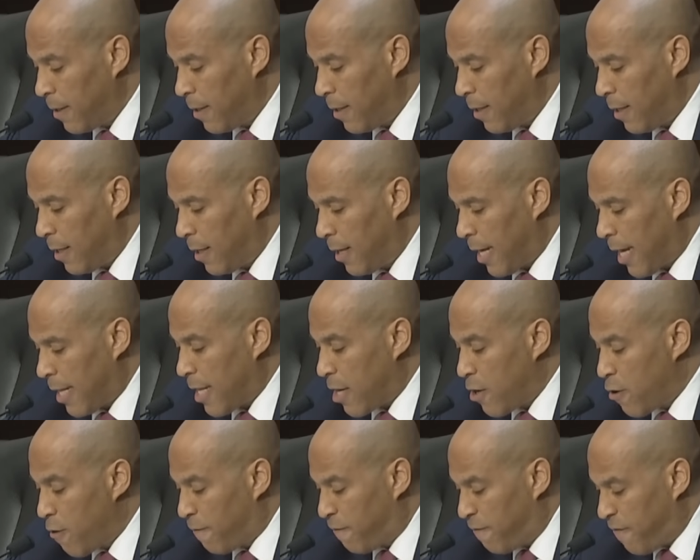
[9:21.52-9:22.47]
and that your
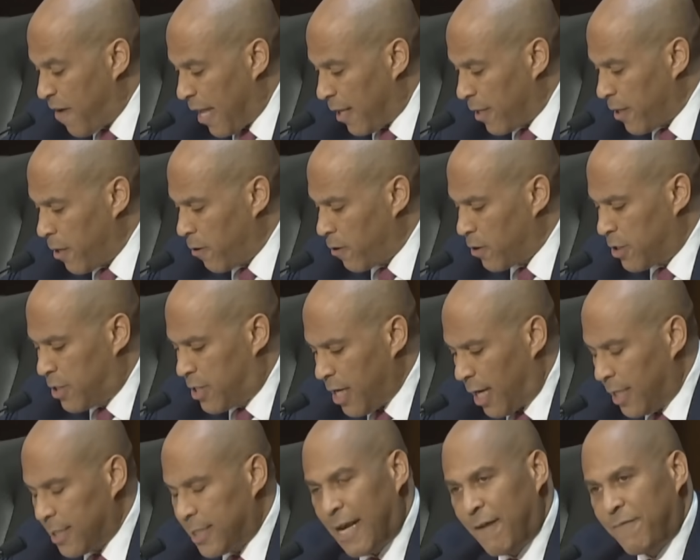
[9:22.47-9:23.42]
failure does
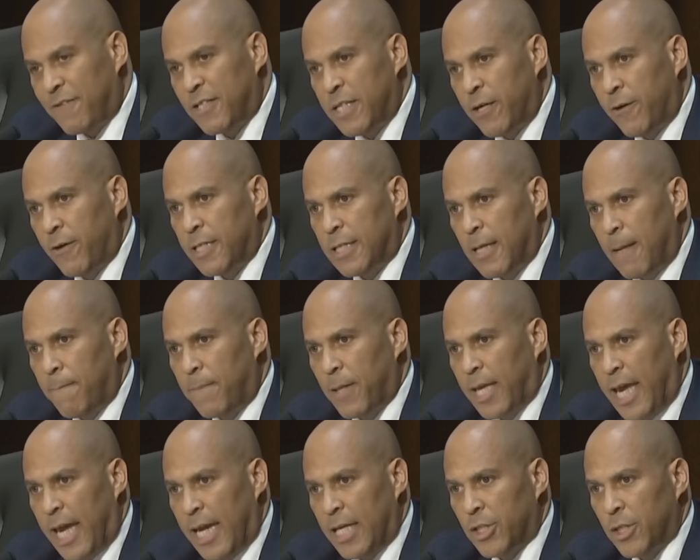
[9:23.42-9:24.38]
have serious
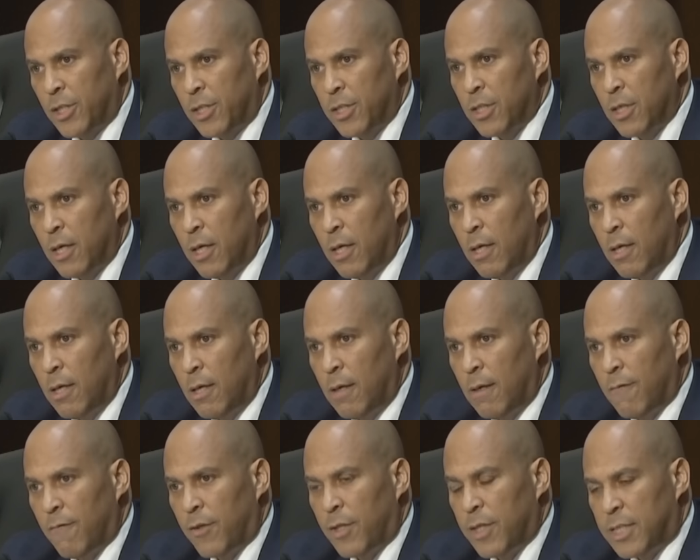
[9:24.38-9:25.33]
implications
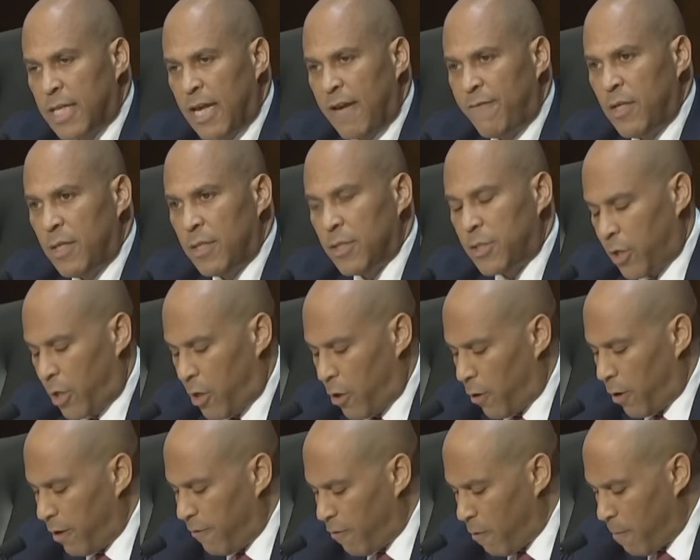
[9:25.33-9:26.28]
for the safety and security
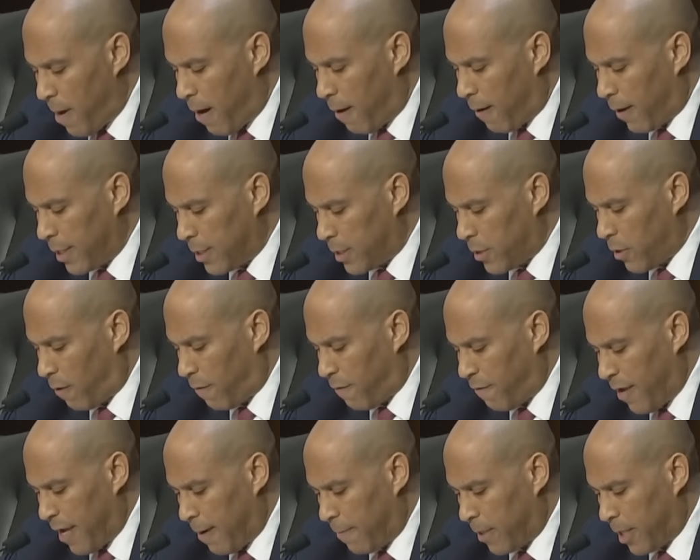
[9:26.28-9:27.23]
of Americans and our
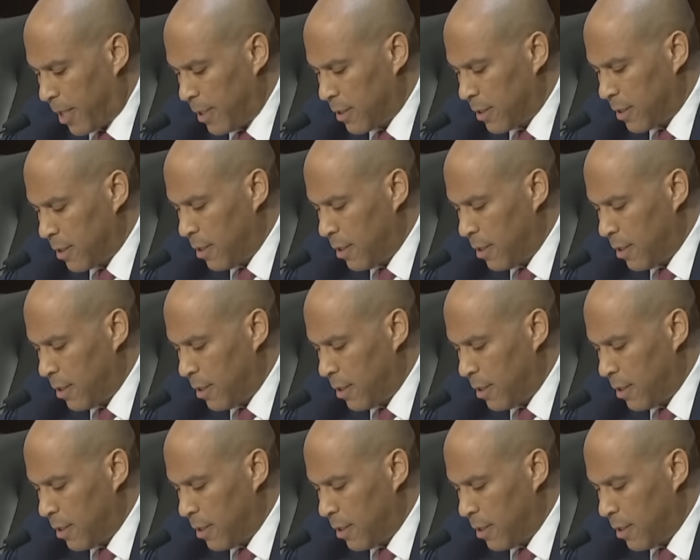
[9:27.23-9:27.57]
families.